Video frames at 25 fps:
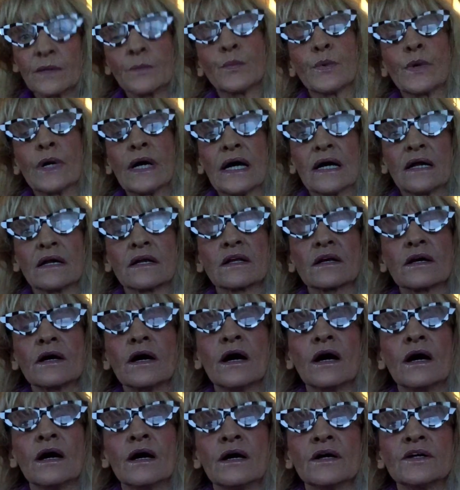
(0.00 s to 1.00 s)
brand
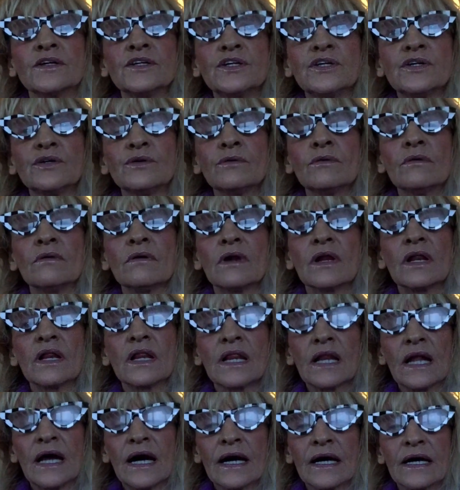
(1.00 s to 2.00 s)
new
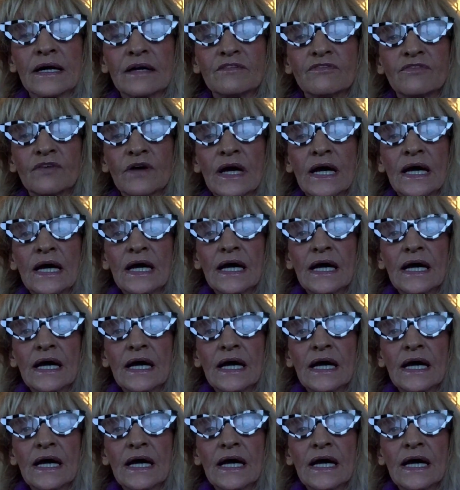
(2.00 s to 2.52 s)
life.